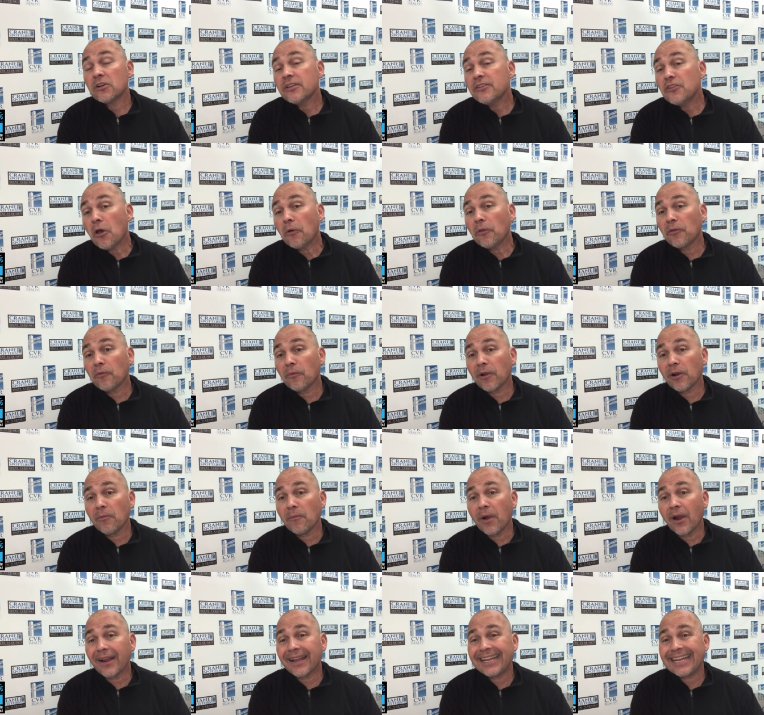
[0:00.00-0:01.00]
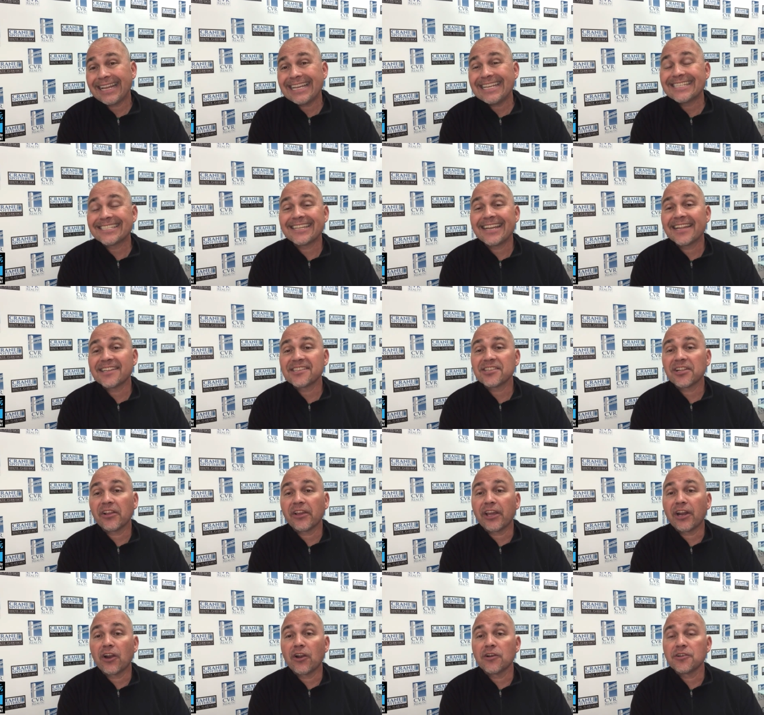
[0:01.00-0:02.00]
knowing the rental market isn't
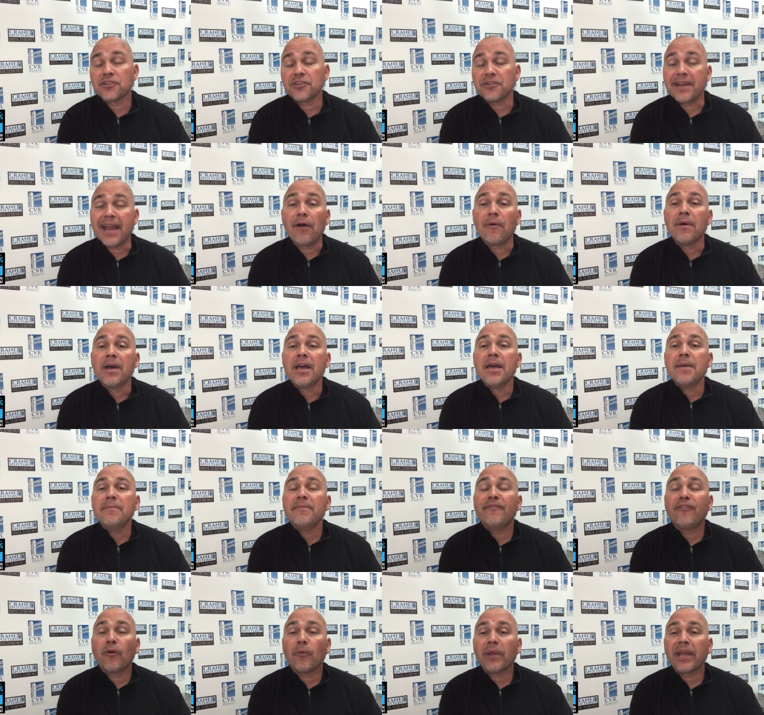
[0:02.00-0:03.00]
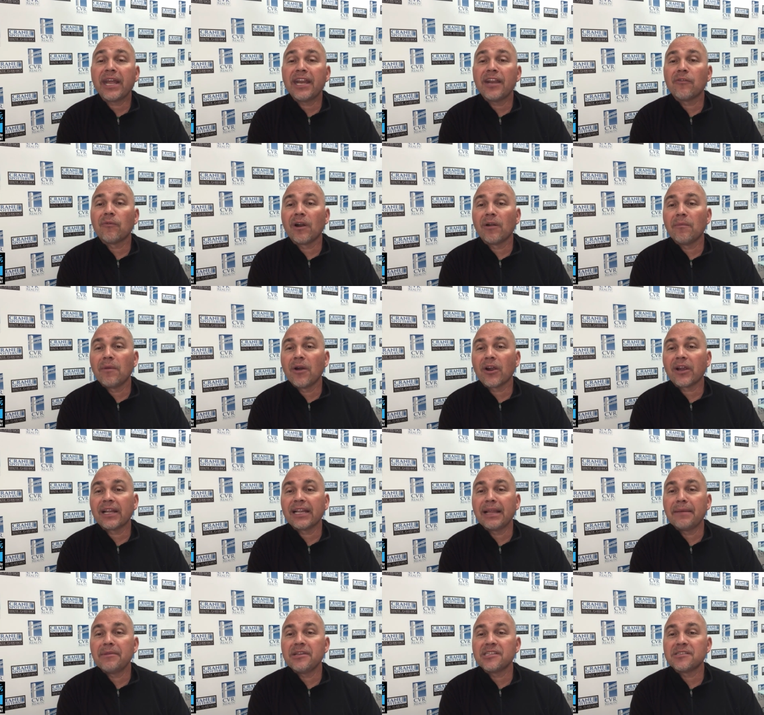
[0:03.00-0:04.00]
necessarily going to hurt you. Now, before we get into the rental
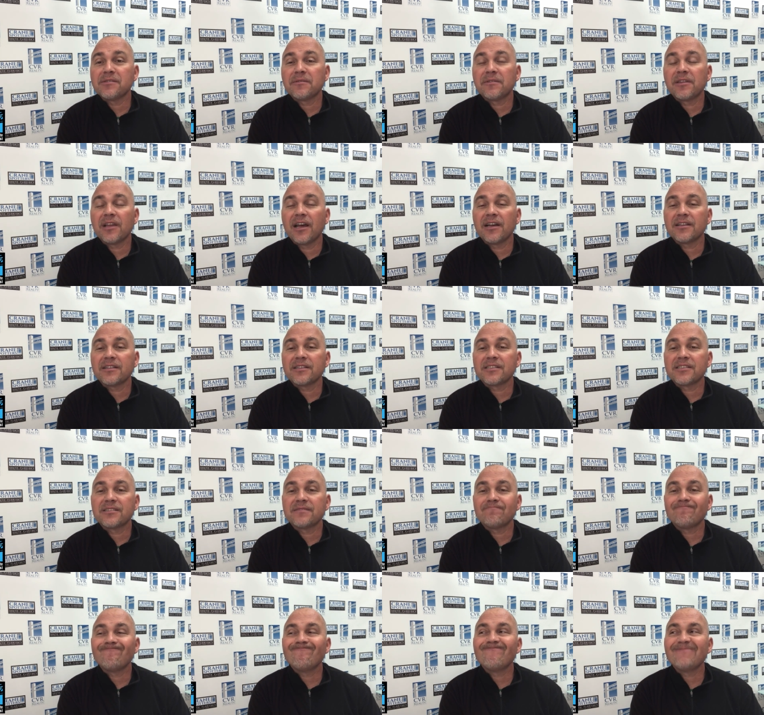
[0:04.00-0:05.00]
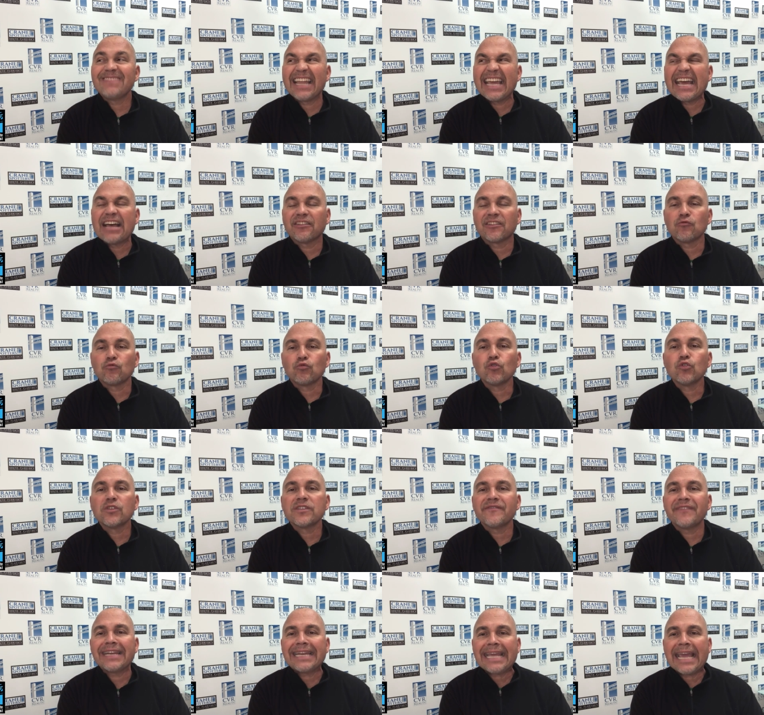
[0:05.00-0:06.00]
market, let me lay out the
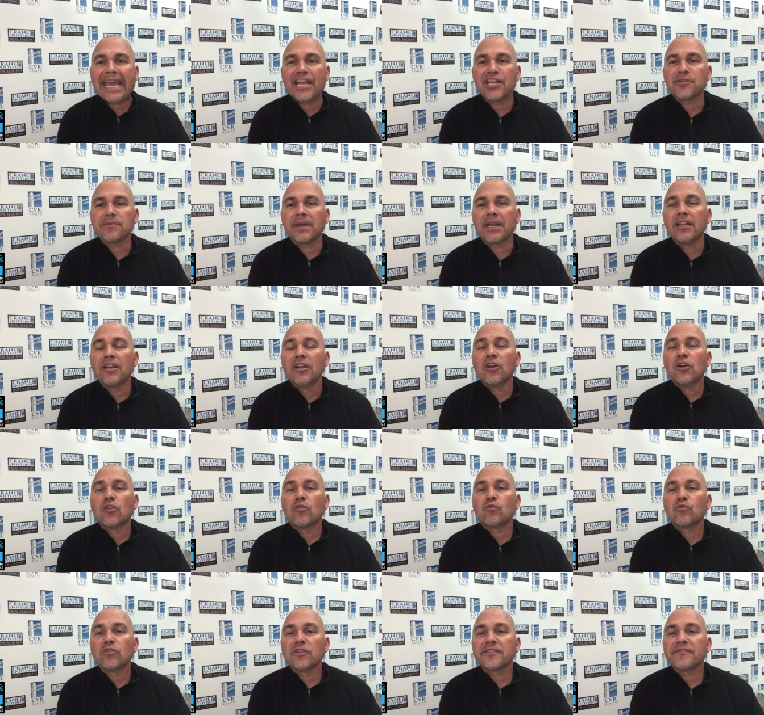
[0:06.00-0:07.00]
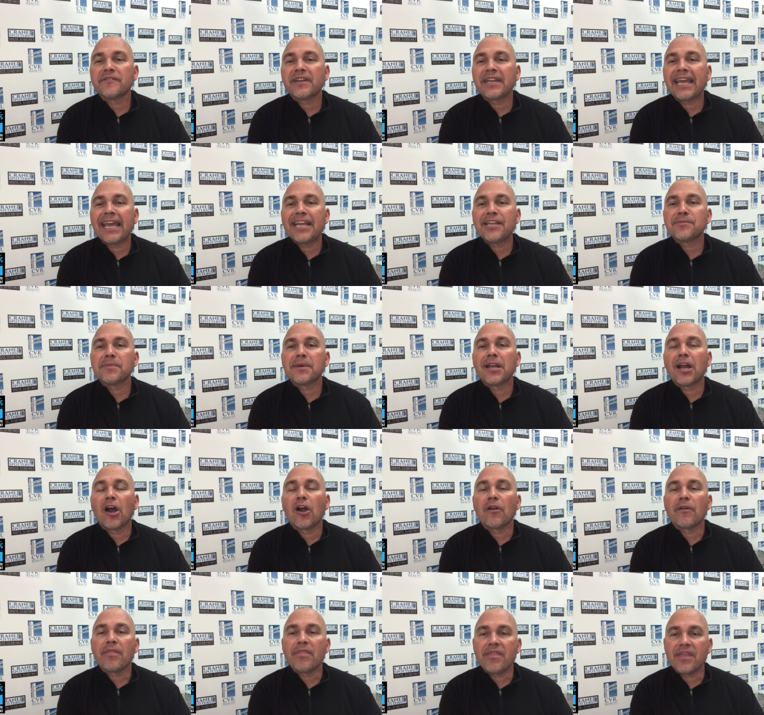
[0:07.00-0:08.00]
rules of engagement. Rules of engagement
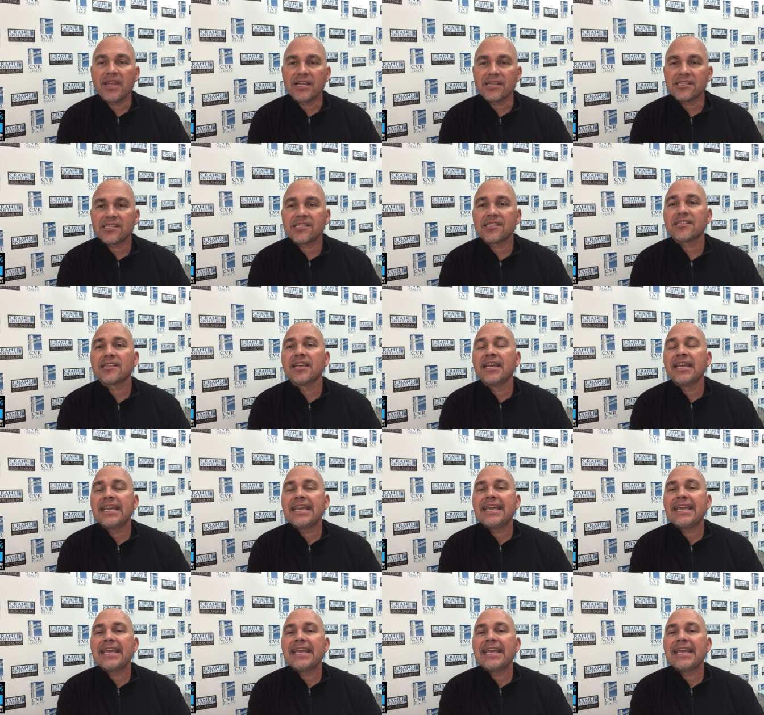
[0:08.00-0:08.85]
are this.